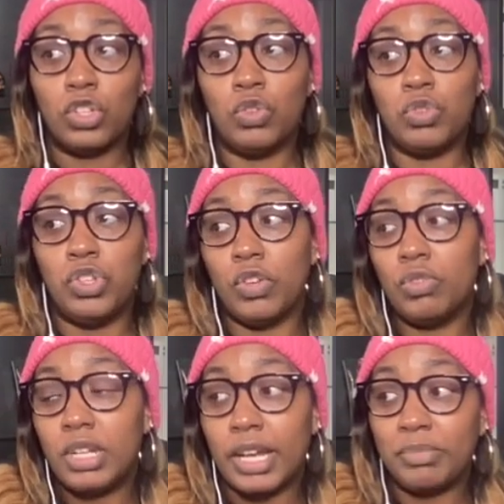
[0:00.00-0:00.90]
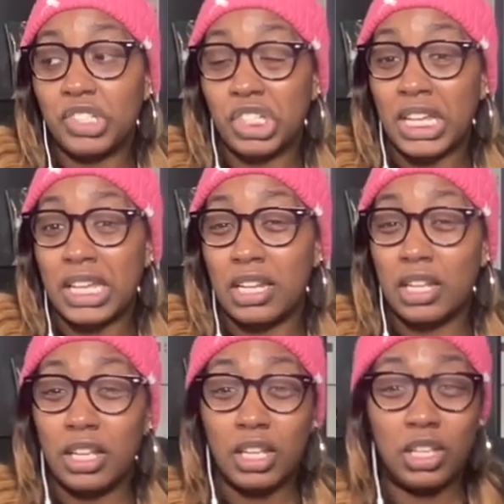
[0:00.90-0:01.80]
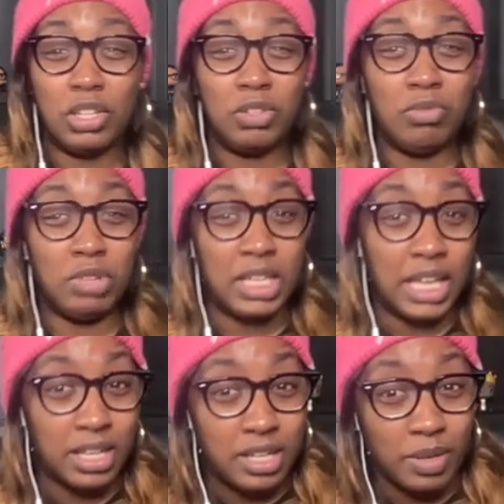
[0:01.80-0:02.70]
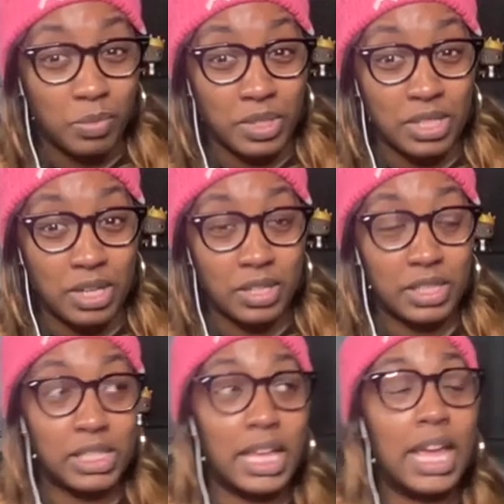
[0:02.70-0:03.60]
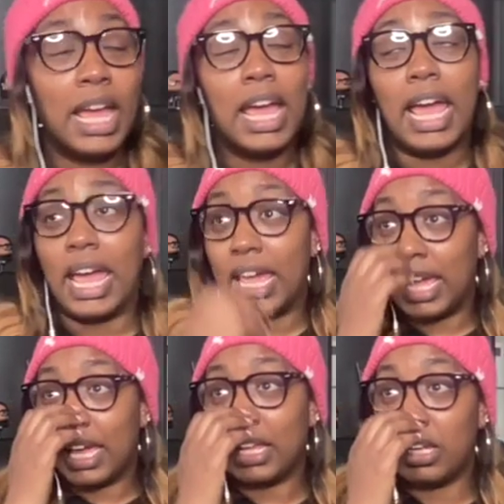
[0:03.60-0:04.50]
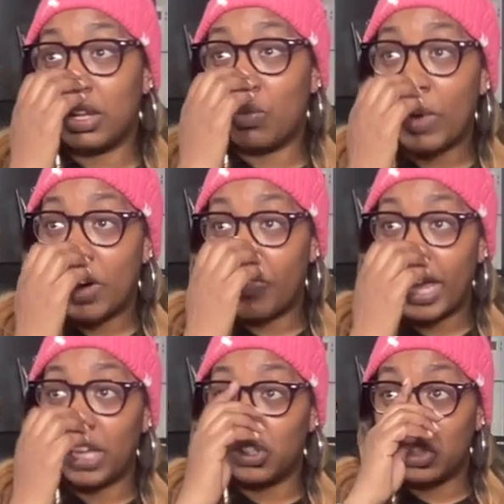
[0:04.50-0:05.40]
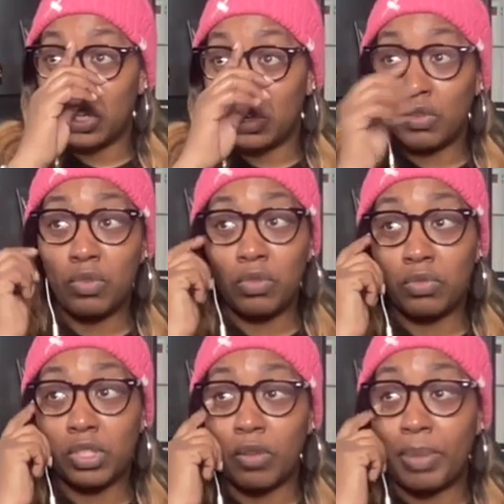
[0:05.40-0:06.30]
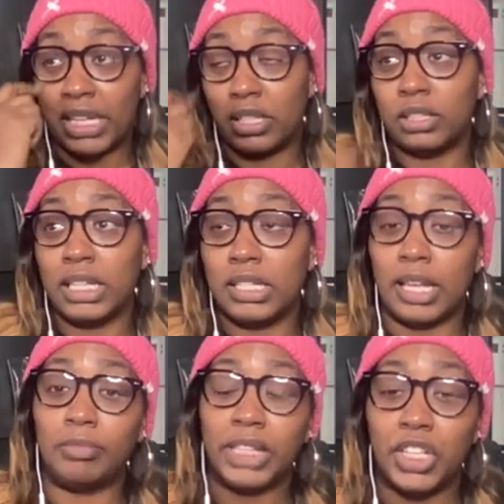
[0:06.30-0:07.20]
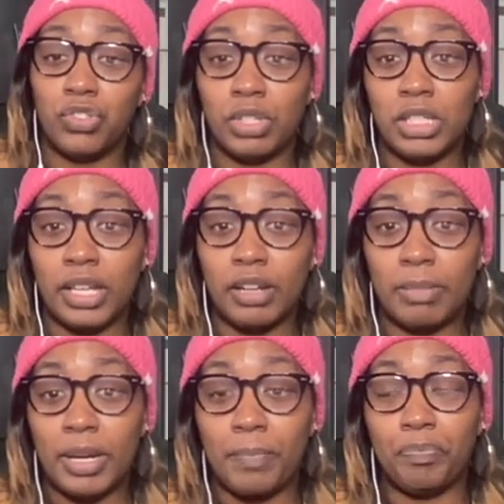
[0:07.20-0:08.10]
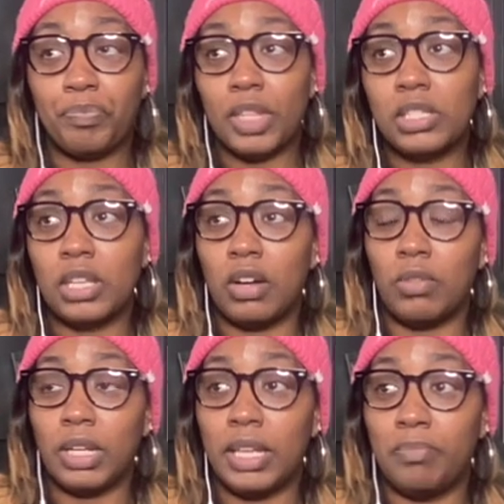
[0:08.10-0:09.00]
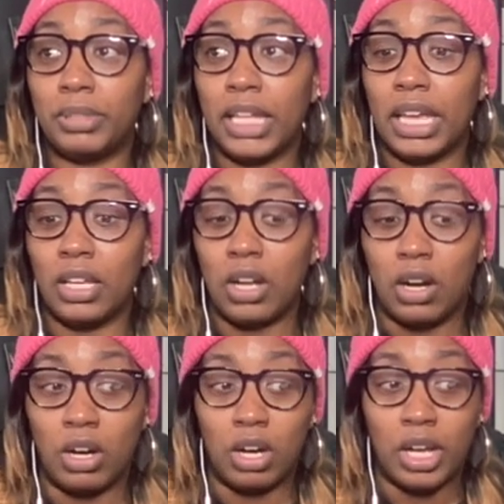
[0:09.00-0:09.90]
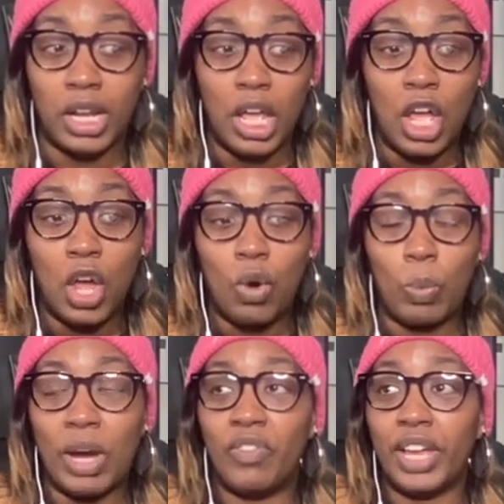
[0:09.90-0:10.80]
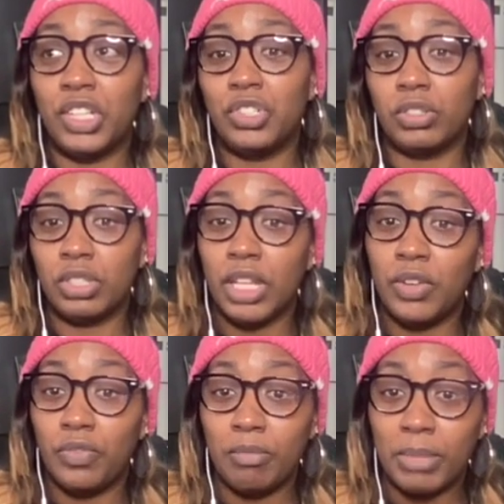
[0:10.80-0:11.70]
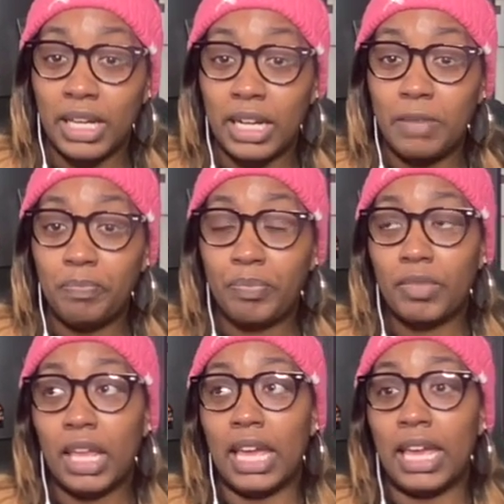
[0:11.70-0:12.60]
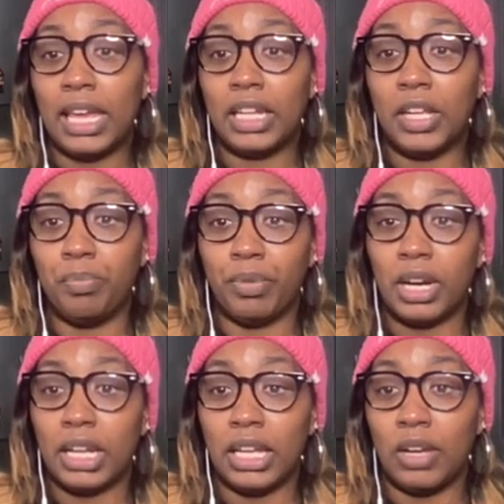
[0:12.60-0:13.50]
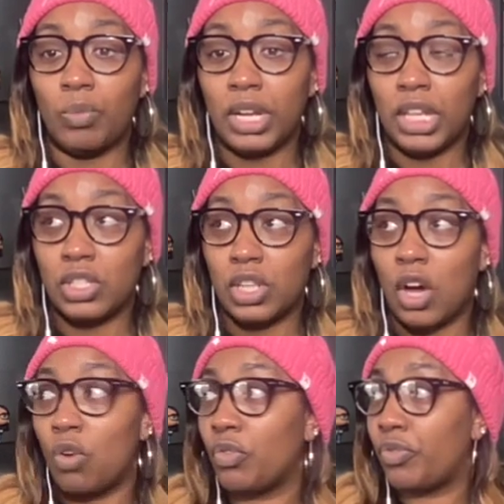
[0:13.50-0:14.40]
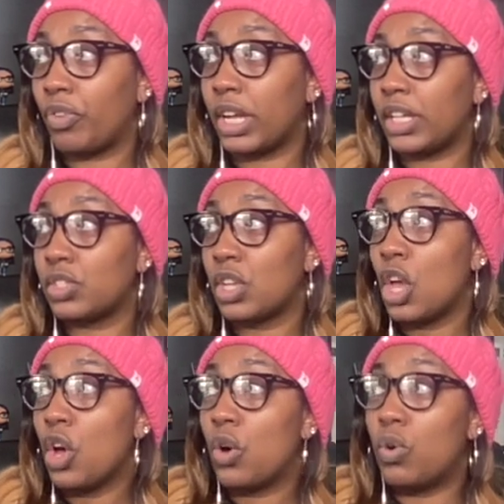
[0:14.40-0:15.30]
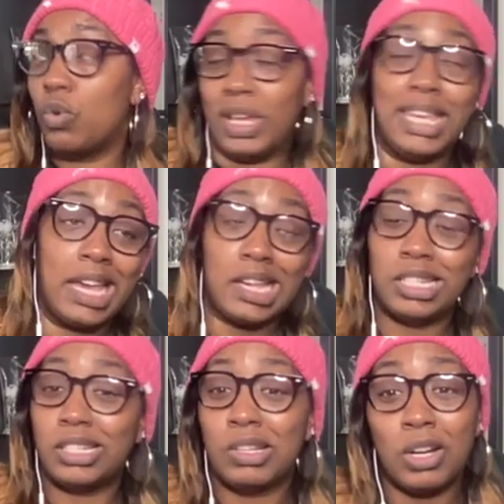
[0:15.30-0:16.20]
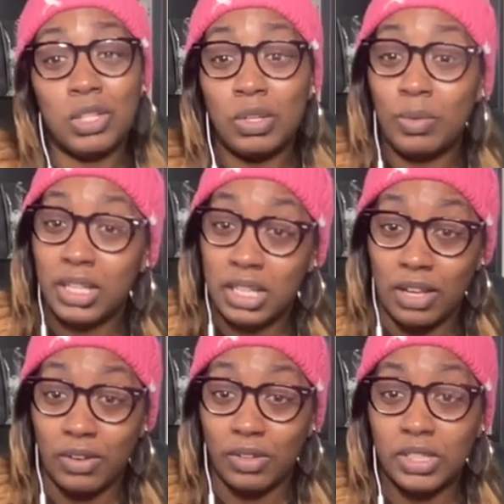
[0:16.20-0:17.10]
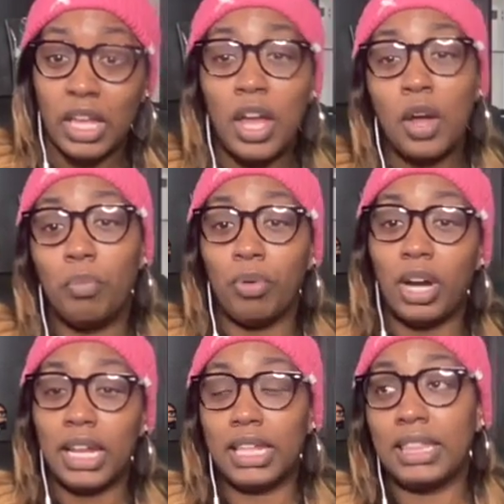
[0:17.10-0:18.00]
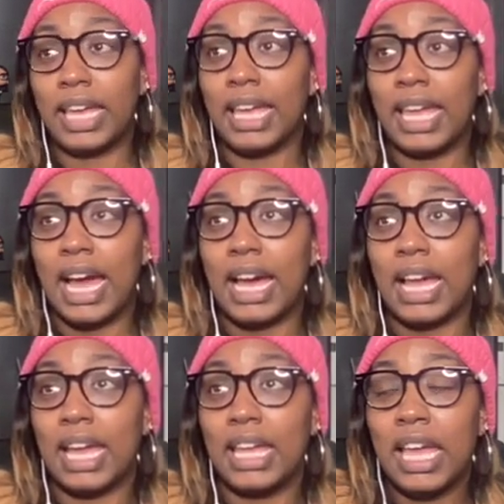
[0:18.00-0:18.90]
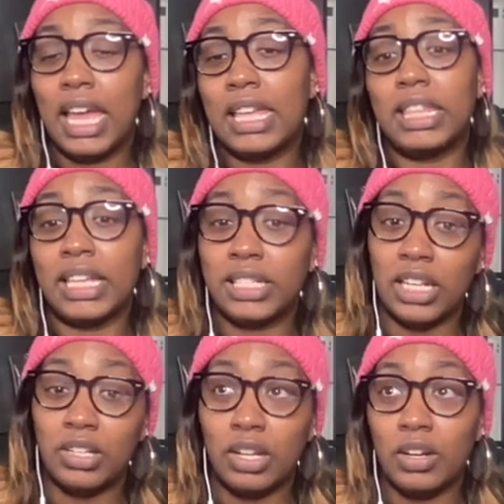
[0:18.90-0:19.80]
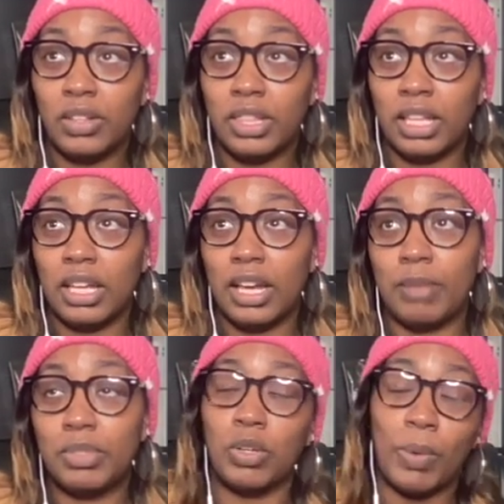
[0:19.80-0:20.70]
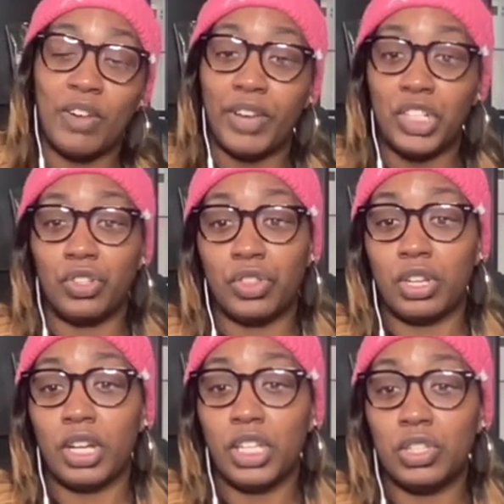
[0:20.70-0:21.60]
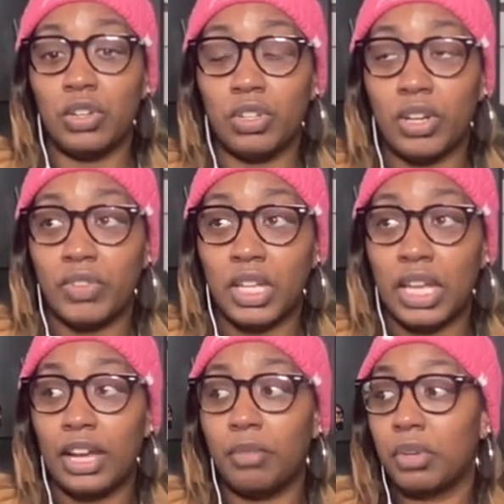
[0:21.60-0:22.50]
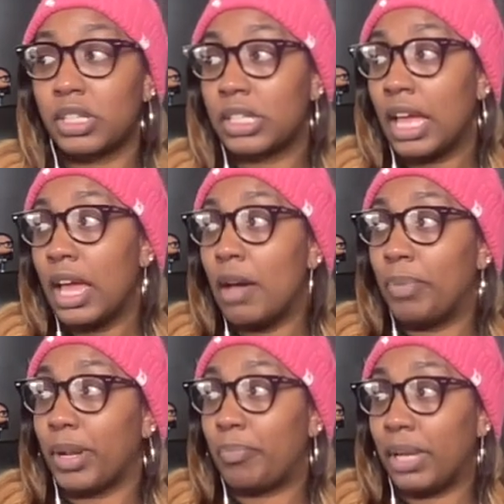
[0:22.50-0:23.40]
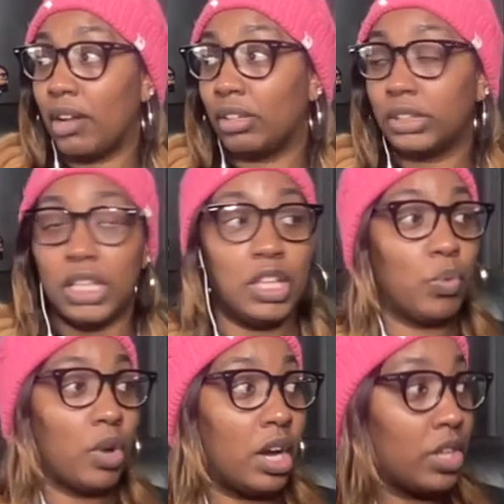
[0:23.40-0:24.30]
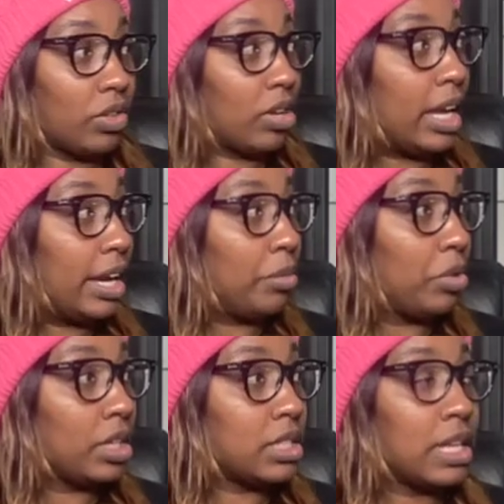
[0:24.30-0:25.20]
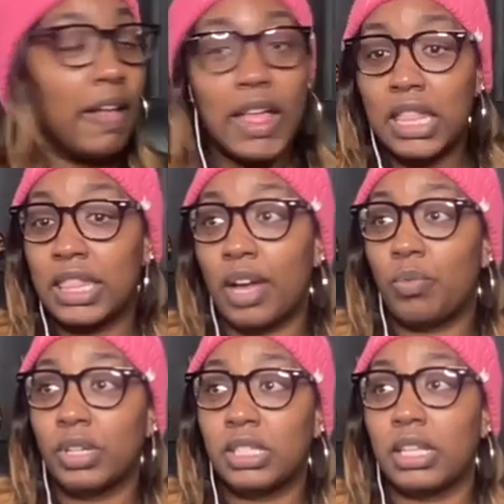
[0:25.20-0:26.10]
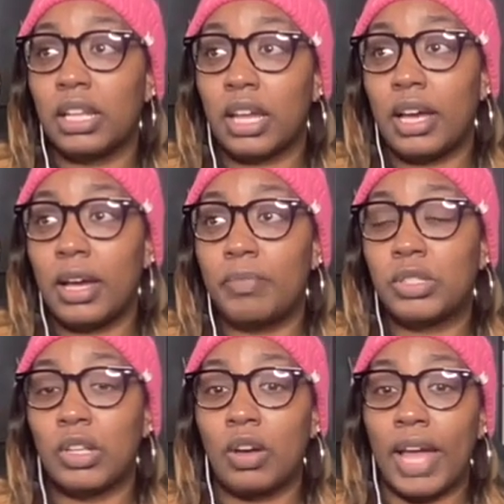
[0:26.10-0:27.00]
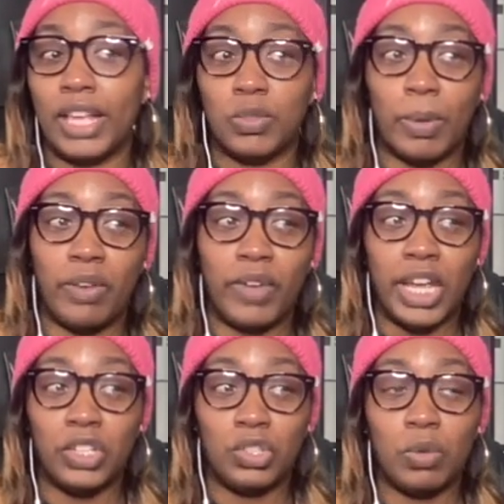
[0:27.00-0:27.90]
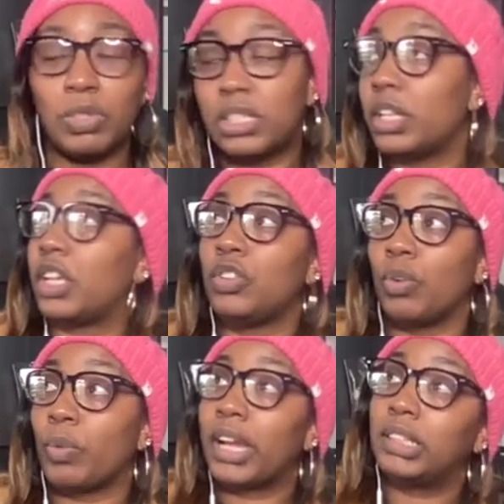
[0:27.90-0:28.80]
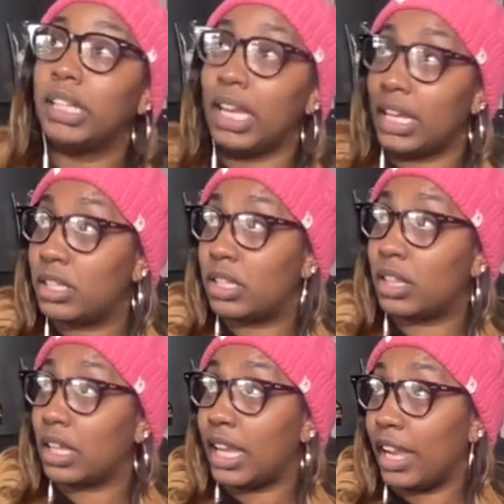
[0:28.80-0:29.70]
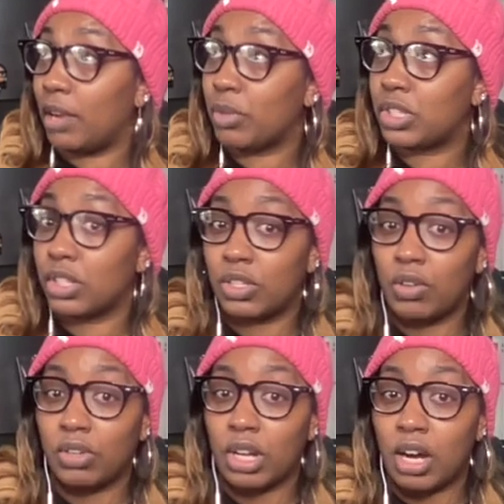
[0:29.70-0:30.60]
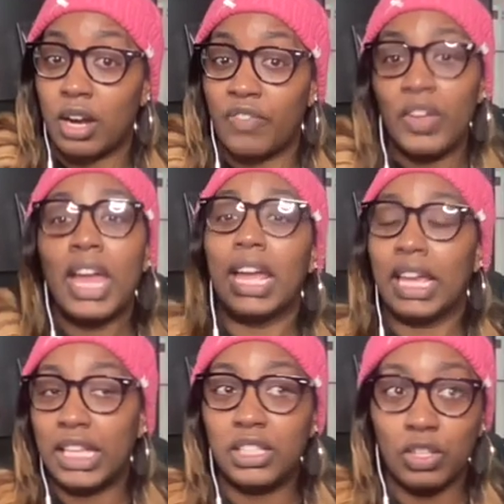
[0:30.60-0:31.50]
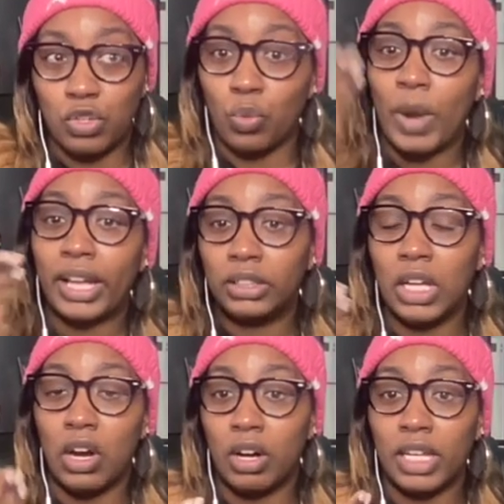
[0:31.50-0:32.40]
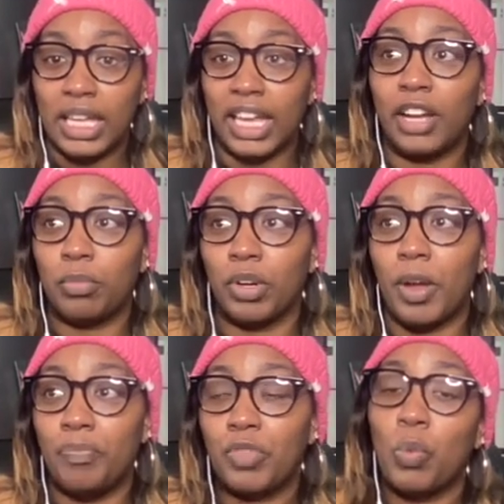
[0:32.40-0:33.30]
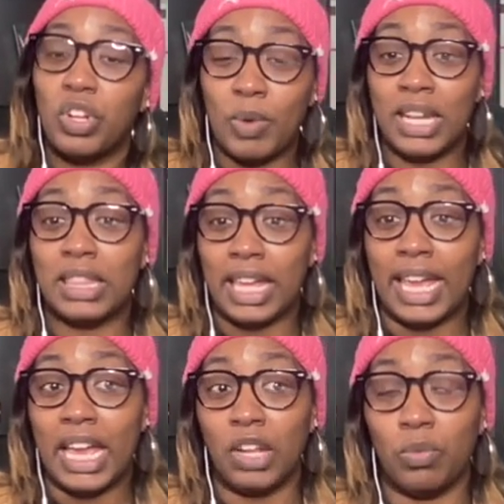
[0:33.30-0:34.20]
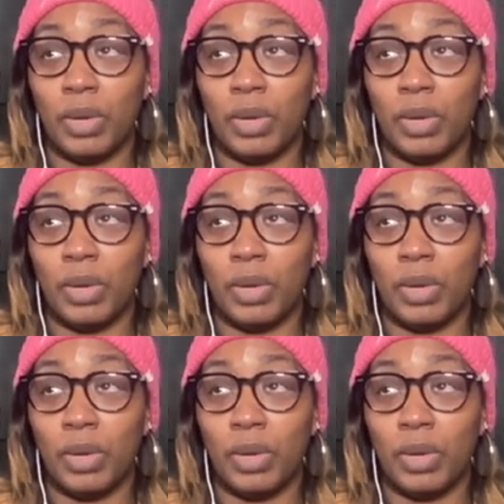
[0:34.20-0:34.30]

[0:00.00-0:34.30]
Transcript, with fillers: you do dumb shit, you get dumb results. And Ralph Angel, so basically, Sam Landry set him up. So he played on Ralph Angel's need for money and he brought in one of his old friends who he hasn't talked to in years, brought in that guy, and they set the whole thing up. So Ralph Angel thought he turned off the cameras, but apparently there were other cameras that were set up. So as Ralph Angel was looking directly into the camera to turn it off, he's directly on camera with the way that they had it